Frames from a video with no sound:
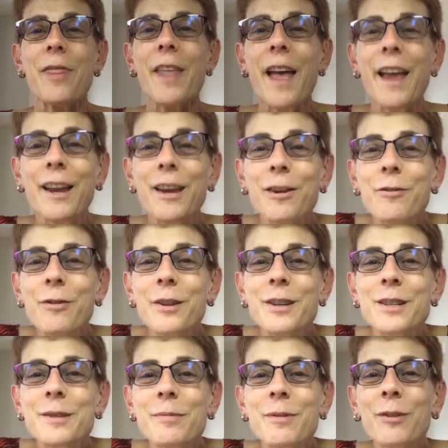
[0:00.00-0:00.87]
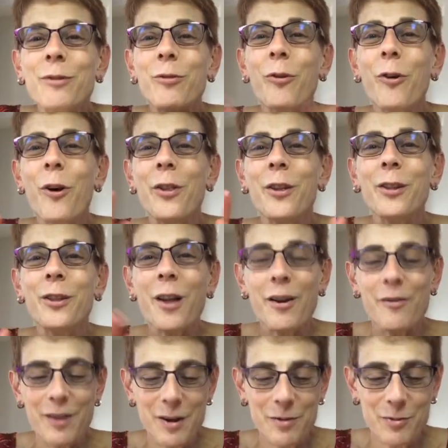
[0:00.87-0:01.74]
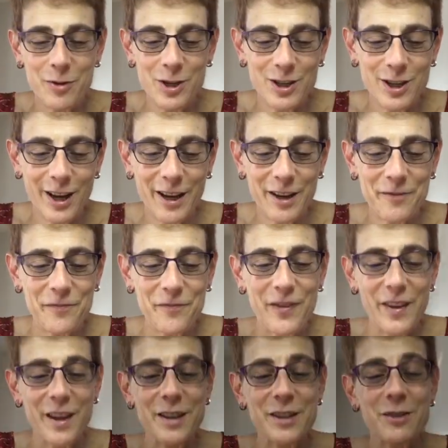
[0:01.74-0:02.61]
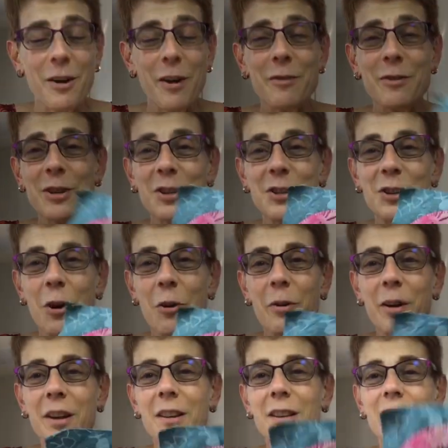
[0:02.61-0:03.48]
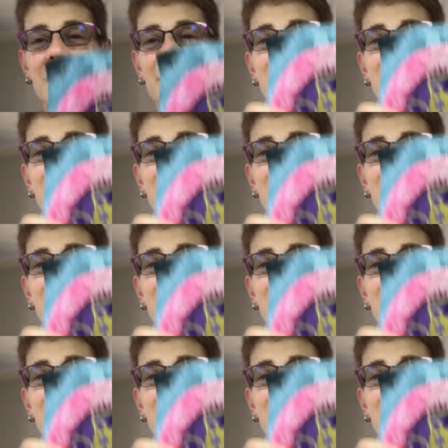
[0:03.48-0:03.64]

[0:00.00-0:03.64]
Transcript: Thank you, Elizabeth, for all the love. I appreciate it. So I was showing